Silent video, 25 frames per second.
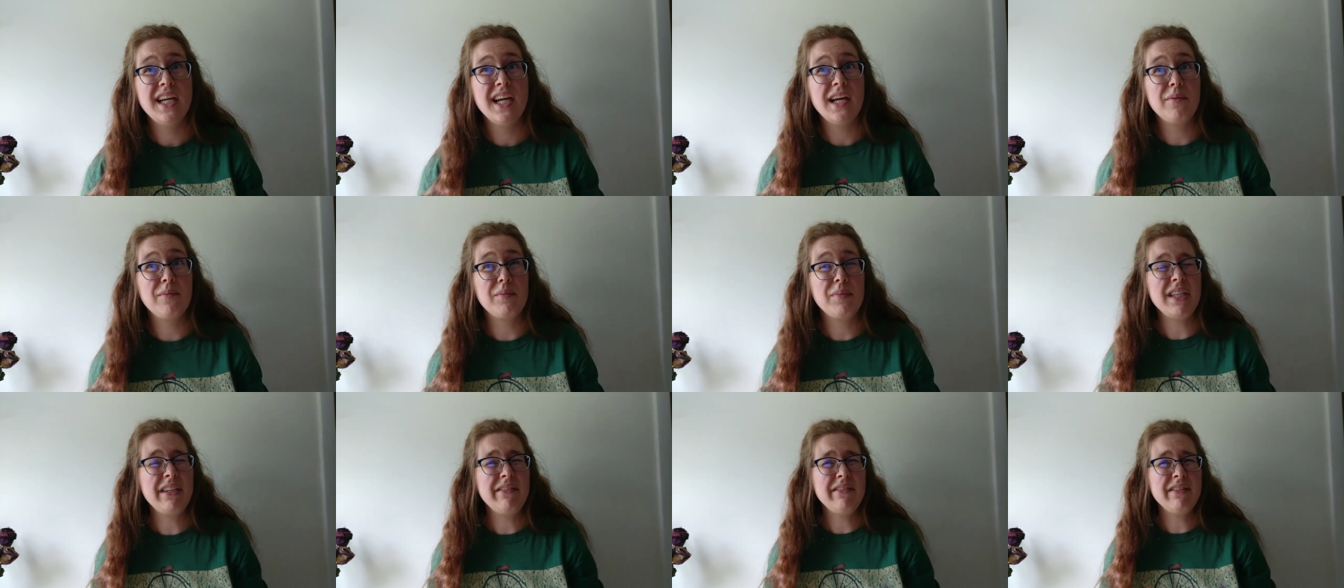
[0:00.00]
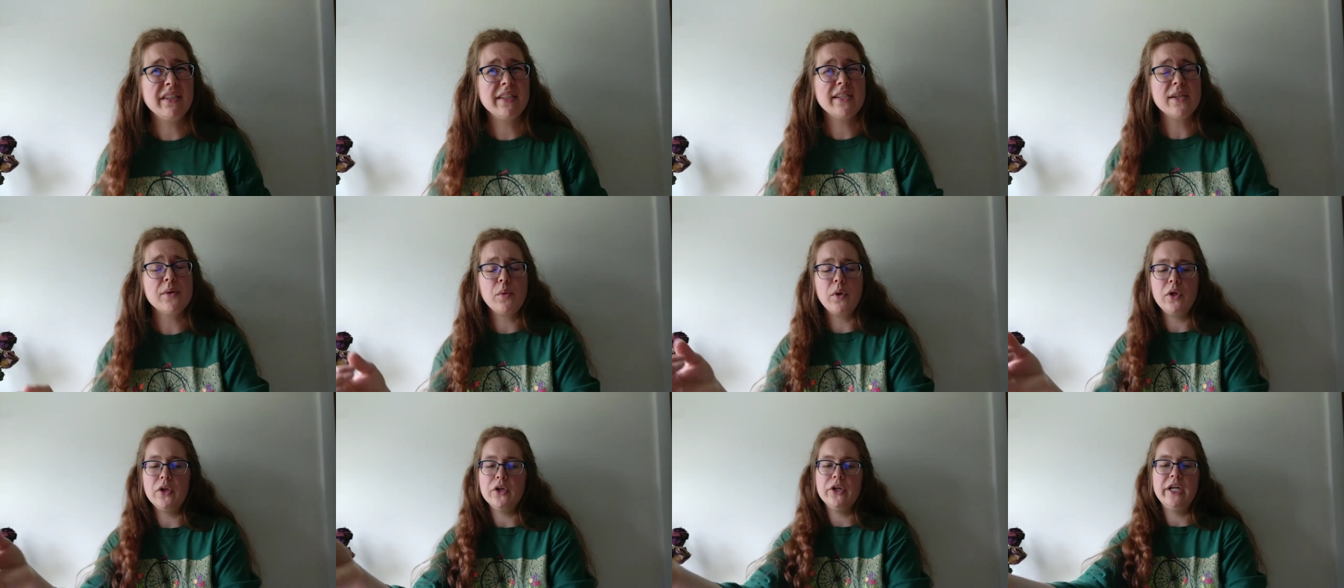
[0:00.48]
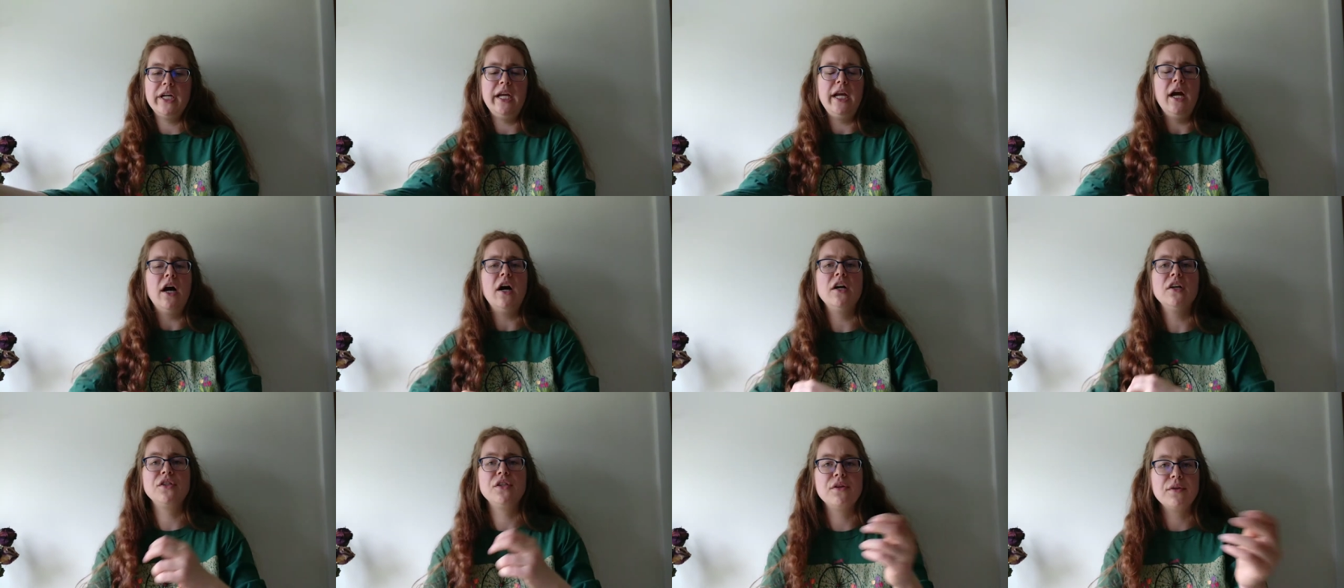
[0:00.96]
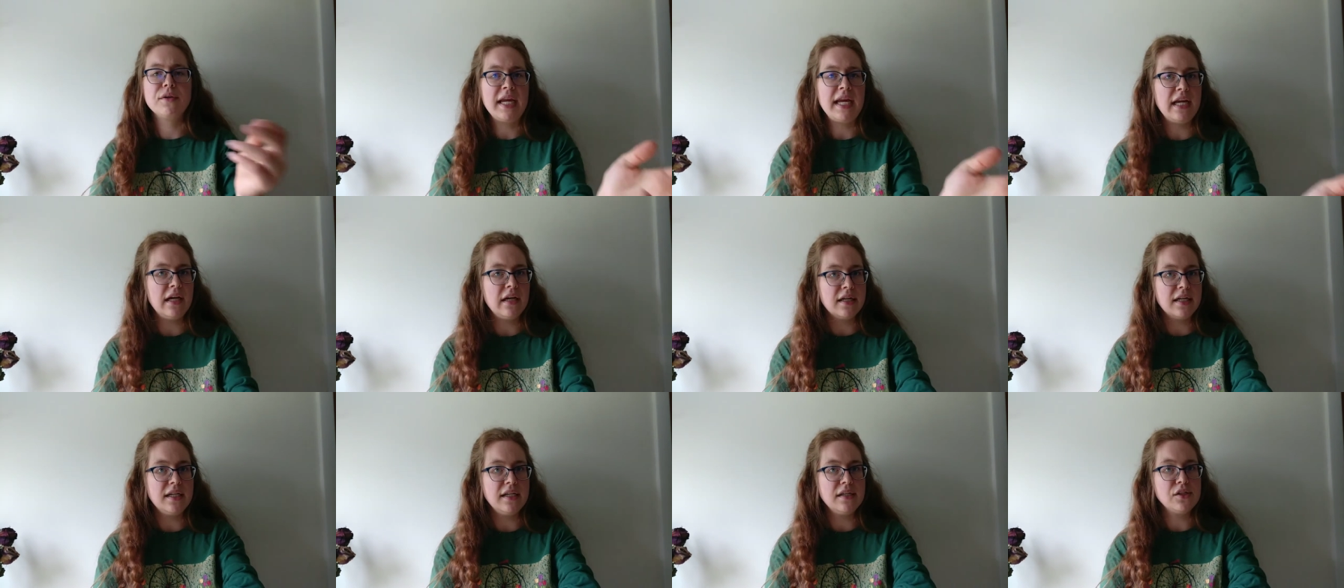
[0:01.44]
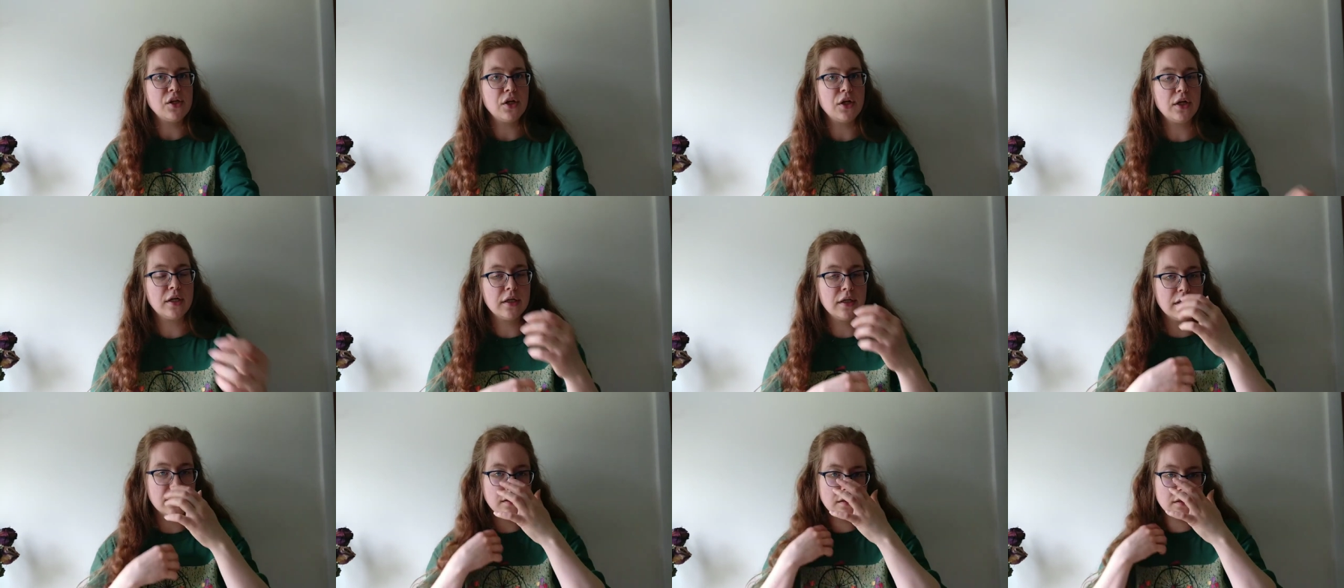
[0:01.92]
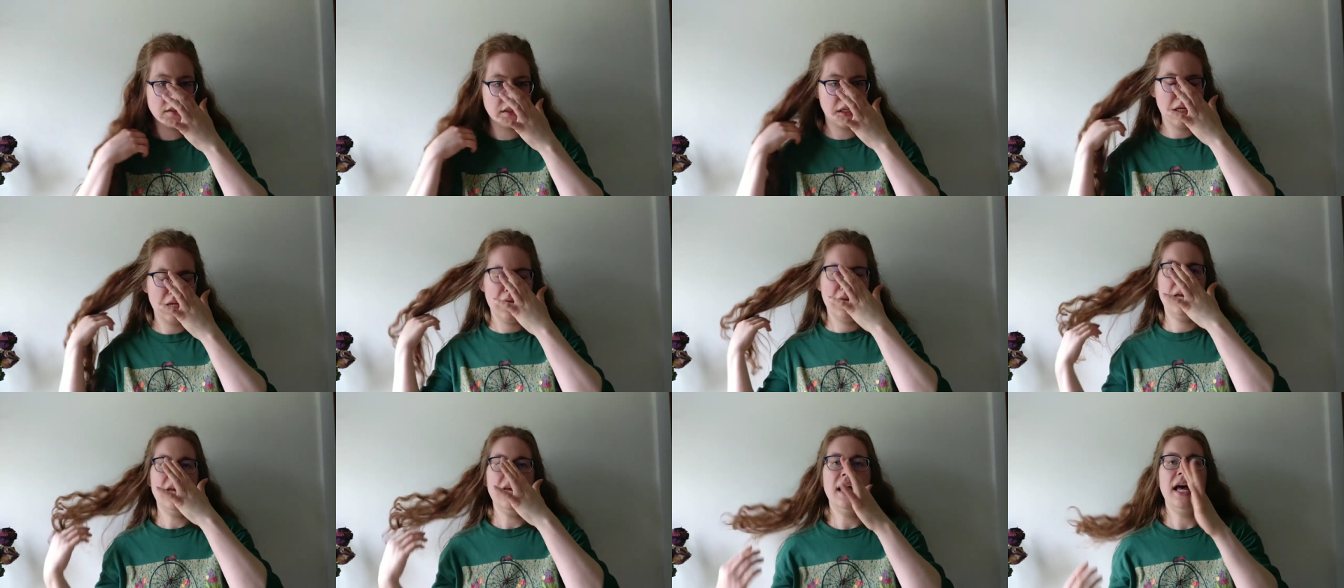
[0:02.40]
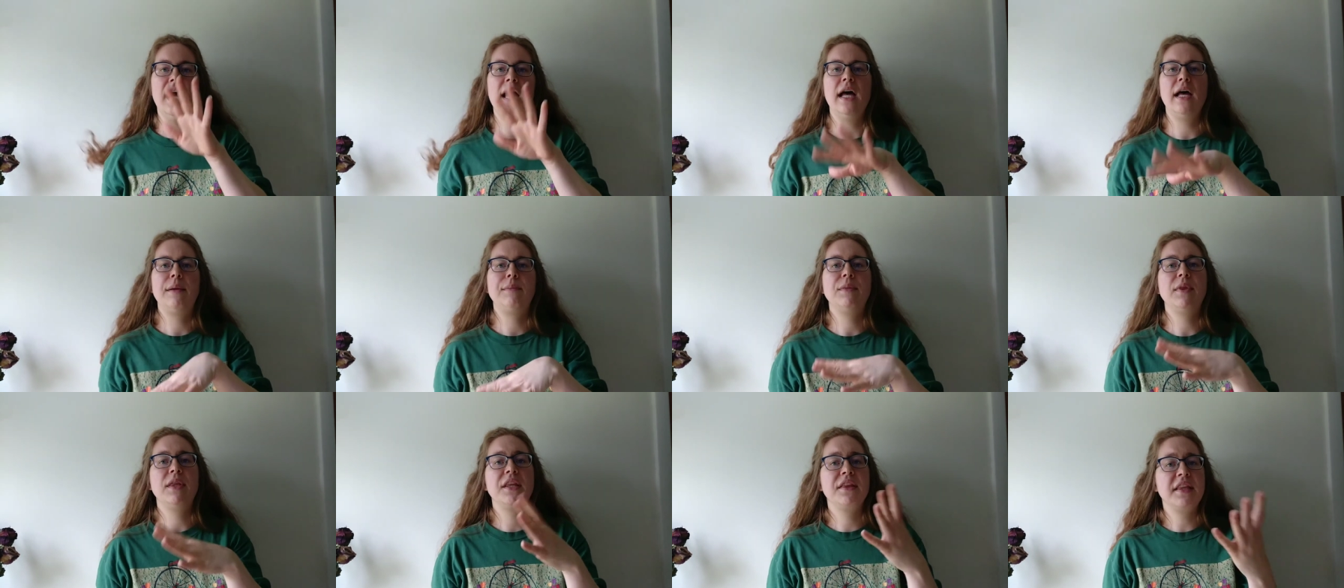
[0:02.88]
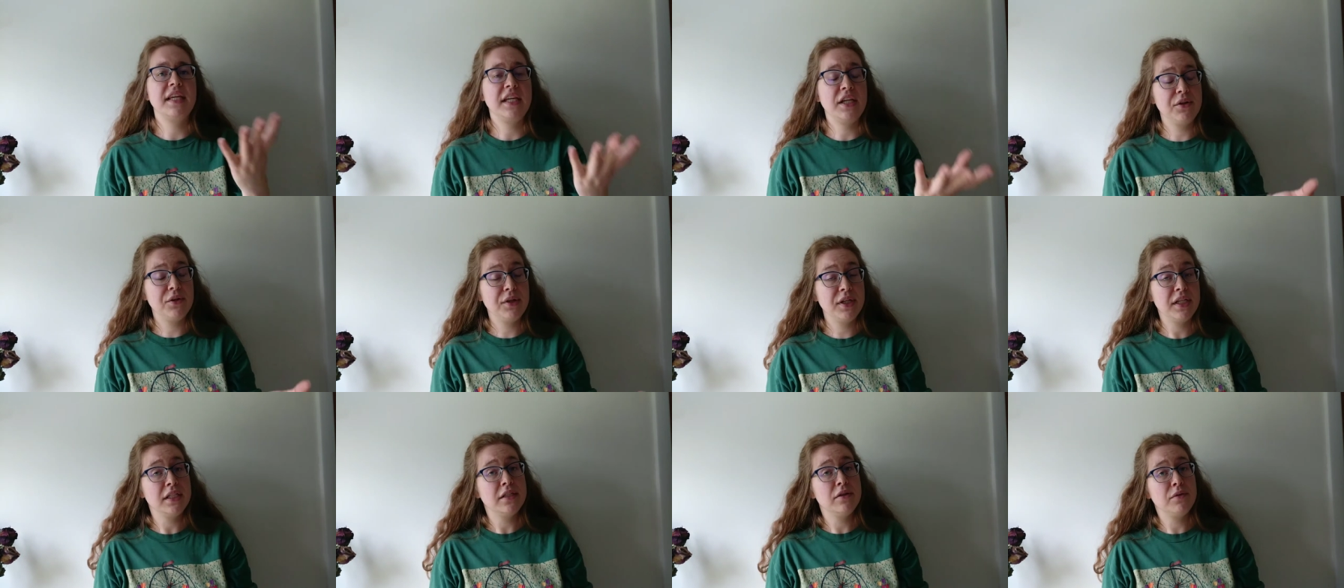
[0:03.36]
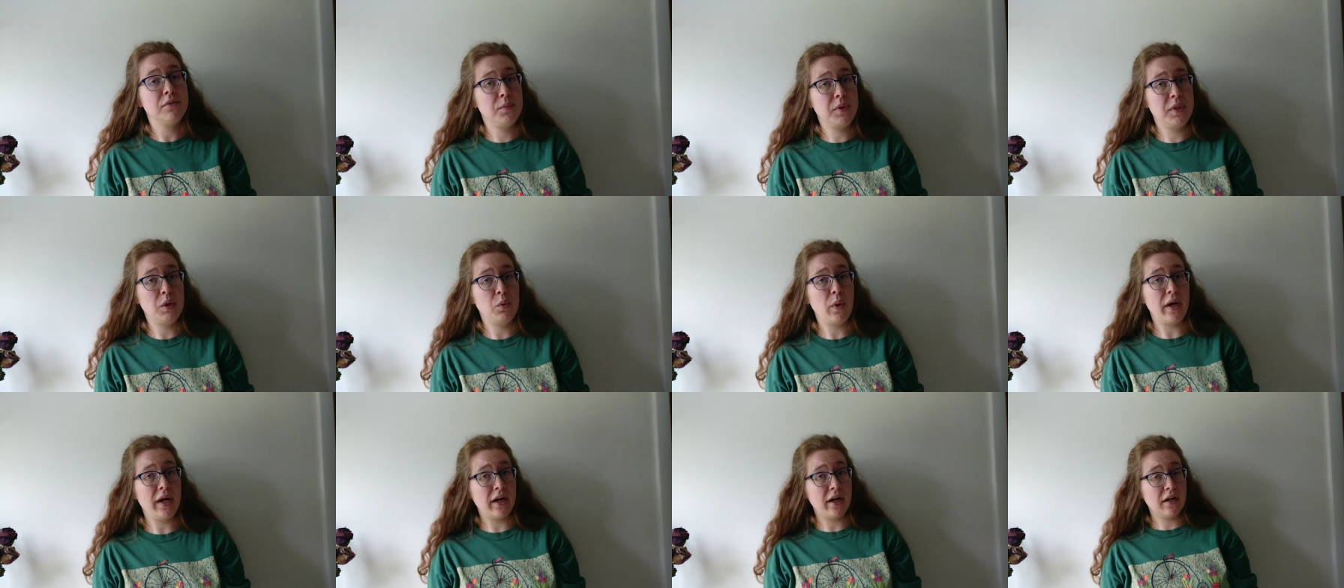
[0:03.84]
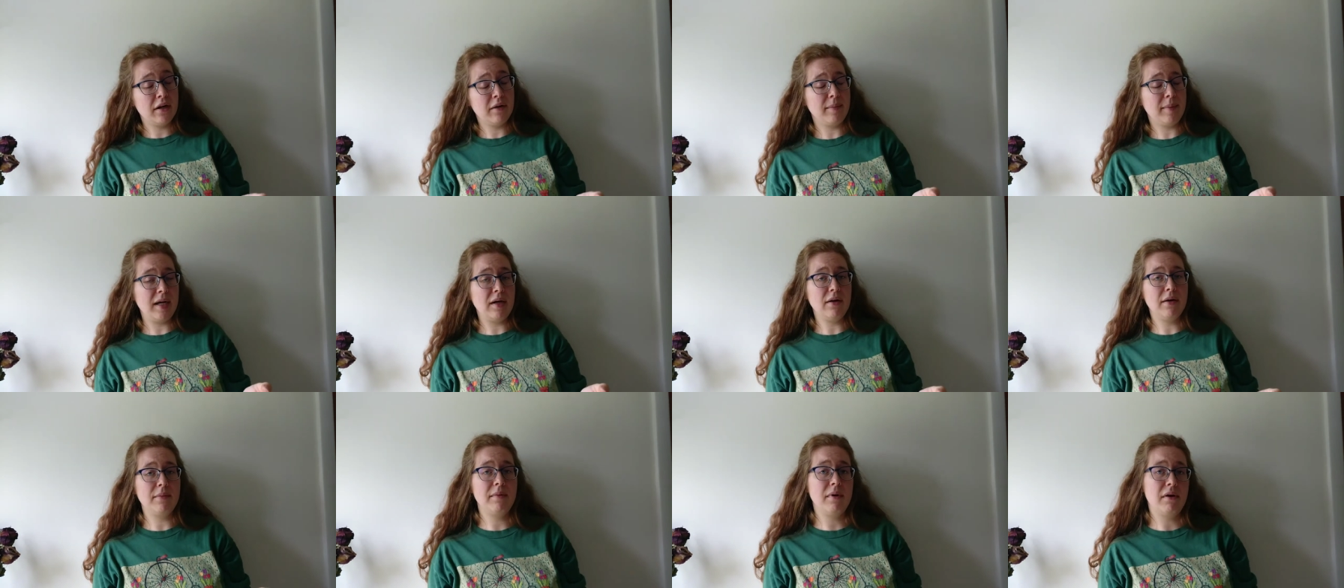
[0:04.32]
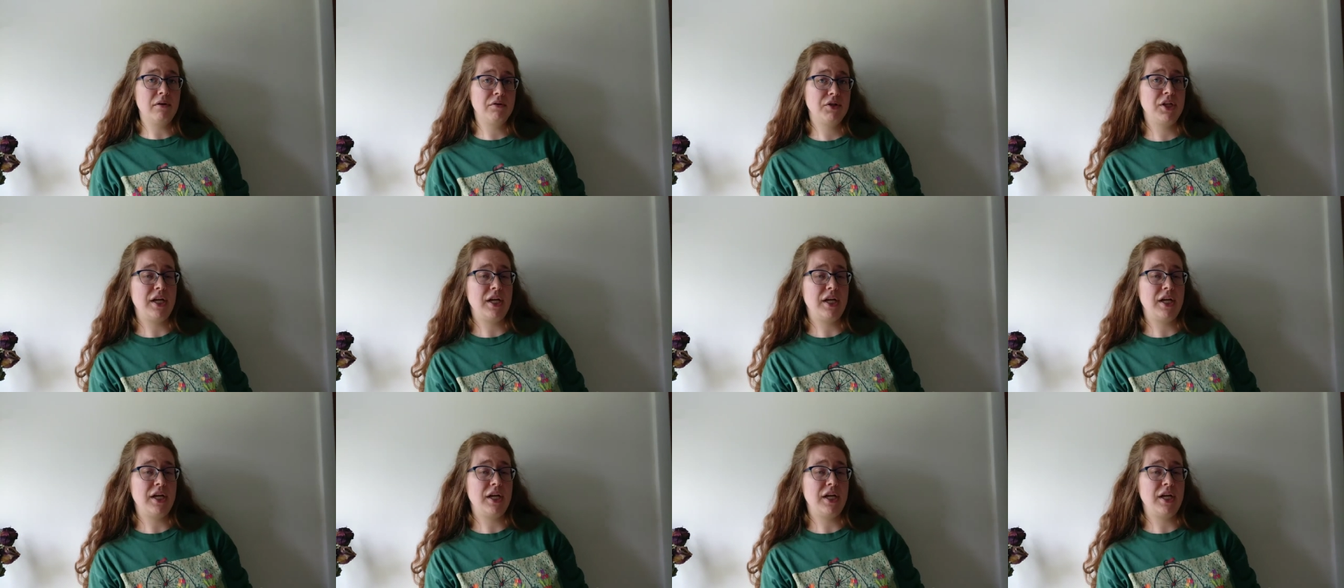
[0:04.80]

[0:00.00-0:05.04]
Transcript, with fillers: I believe it's the Woolery, also carries hers. The thing you need to be aware about